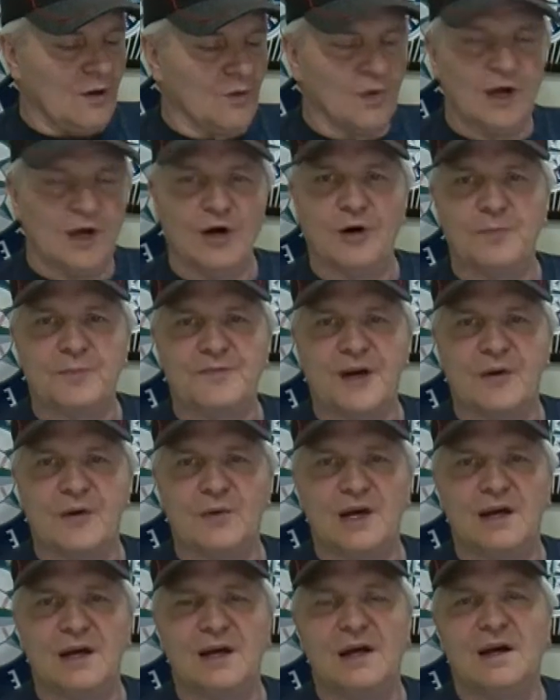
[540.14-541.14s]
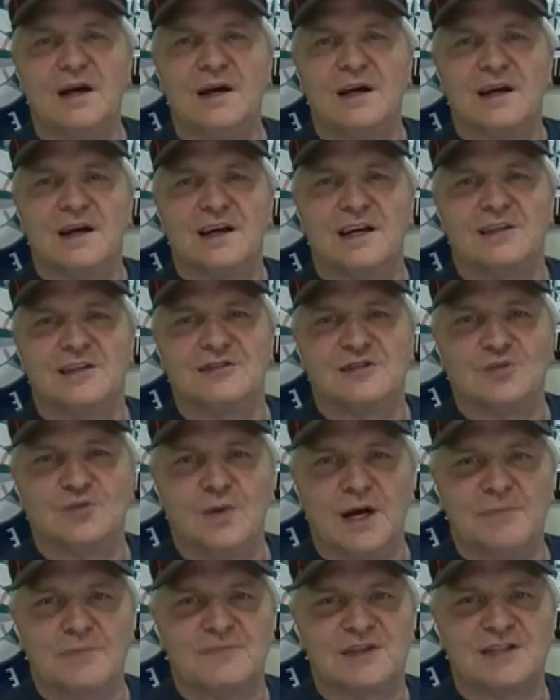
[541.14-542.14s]
we hope that we can
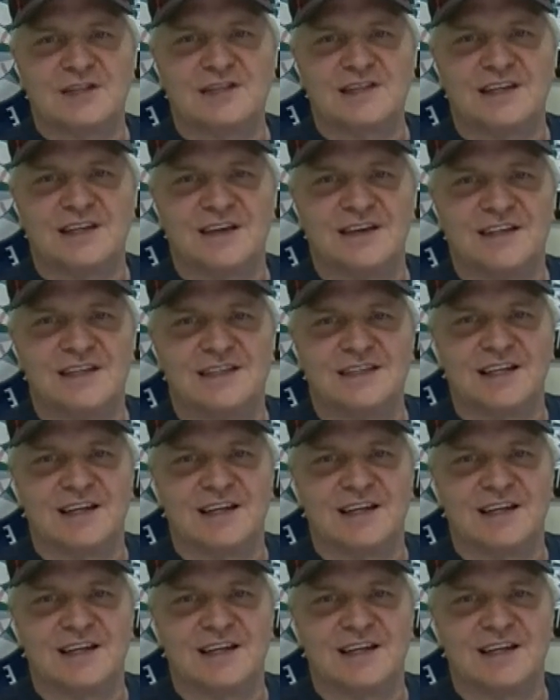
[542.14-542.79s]
sweep this series